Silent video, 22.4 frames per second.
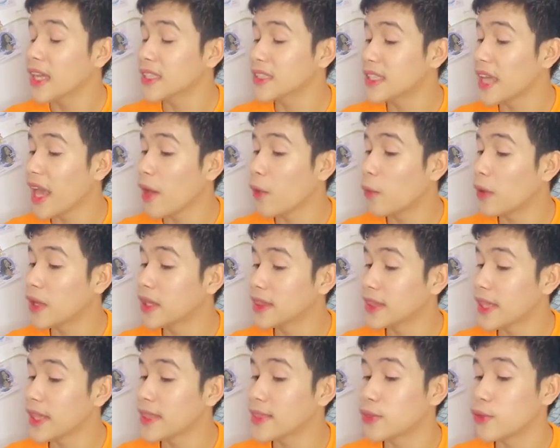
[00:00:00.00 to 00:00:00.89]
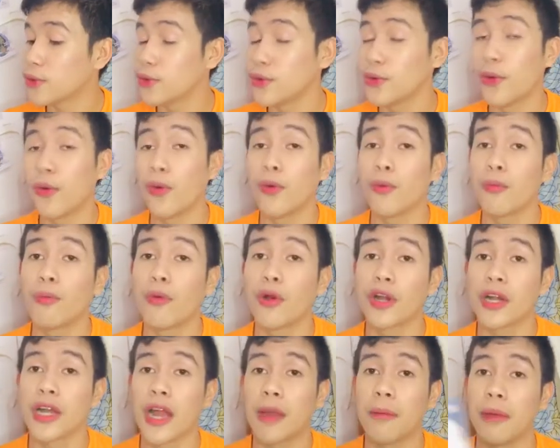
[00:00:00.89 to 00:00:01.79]
I wanted to know
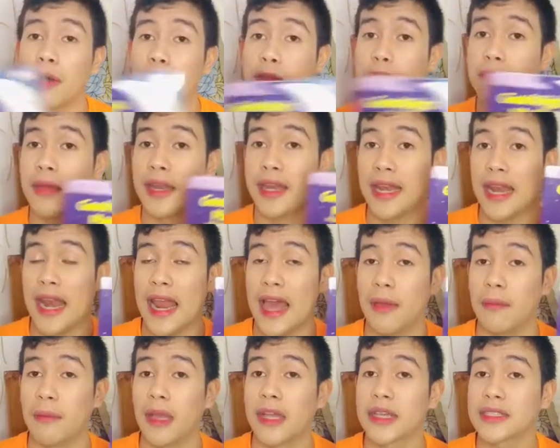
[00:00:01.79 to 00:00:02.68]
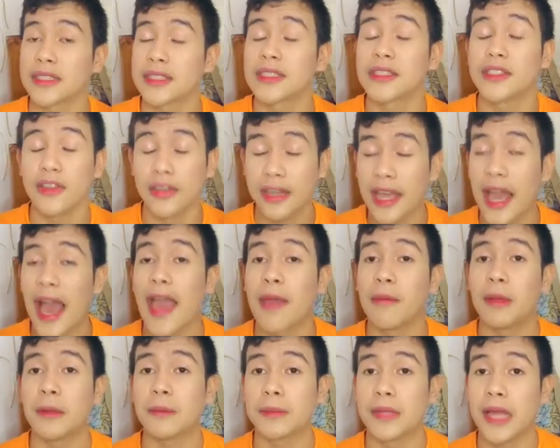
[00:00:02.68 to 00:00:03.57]
more about Manila, because yun nga,
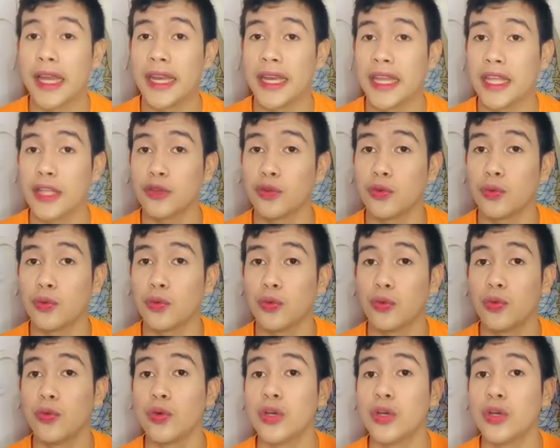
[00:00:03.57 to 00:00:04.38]
I've been planning to